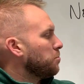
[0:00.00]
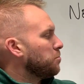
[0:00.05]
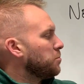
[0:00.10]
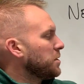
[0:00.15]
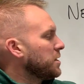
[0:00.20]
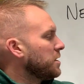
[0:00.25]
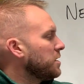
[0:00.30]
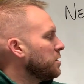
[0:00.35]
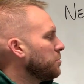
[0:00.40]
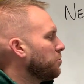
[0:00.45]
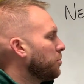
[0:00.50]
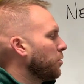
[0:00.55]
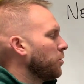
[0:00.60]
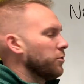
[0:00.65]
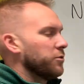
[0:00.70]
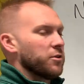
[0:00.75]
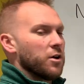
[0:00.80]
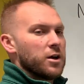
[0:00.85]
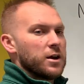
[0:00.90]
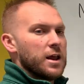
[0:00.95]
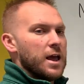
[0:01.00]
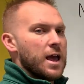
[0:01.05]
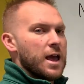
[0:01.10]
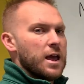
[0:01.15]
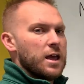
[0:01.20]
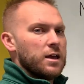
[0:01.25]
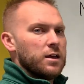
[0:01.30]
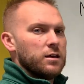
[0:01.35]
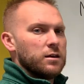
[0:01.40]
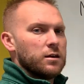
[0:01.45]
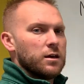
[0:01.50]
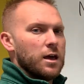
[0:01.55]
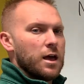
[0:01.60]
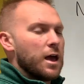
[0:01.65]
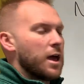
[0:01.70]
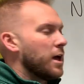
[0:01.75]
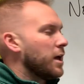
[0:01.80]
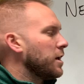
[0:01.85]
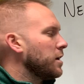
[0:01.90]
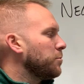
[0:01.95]
B pulls on A
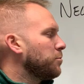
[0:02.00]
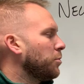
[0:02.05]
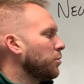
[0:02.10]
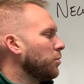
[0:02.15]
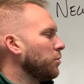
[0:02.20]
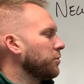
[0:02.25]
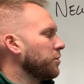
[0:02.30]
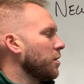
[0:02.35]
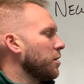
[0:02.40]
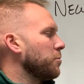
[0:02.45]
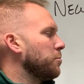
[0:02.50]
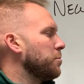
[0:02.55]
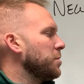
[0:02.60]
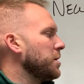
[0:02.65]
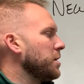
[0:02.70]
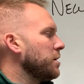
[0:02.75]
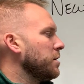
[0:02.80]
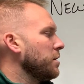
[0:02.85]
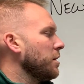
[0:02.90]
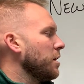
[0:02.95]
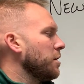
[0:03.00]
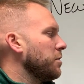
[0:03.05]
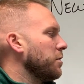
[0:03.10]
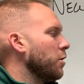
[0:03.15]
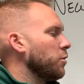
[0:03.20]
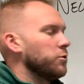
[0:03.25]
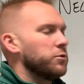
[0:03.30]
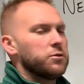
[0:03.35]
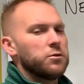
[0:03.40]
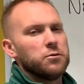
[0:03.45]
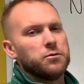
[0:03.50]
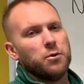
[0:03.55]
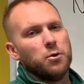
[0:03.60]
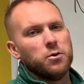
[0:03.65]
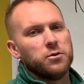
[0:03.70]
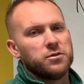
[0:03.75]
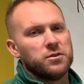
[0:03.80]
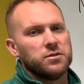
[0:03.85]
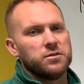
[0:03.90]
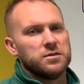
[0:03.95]
A pulls on B, and those two
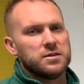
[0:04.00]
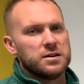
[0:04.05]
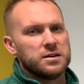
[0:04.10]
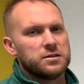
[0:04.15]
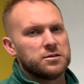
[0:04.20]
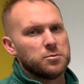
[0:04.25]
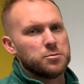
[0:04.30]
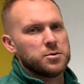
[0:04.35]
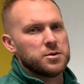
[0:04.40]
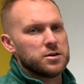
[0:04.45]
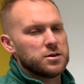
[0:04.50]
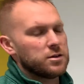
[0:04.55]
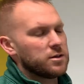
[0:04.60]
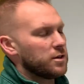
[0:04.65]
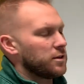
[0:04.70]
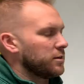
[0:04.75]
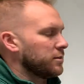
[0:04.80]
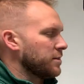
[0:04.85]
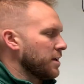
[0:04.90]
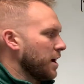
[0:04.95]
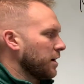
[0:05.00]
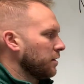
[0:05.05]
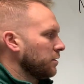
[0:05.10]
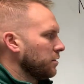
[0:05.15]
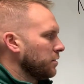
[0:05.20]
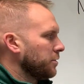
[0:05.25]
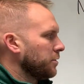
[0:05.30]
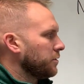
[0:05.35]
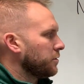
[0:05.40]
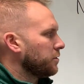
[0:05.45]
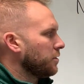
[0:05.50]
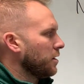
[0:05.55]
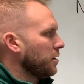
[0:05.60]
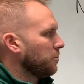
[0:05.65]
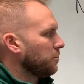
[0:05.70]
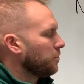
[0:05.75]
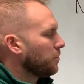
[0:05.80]
forces need to be exactly the same.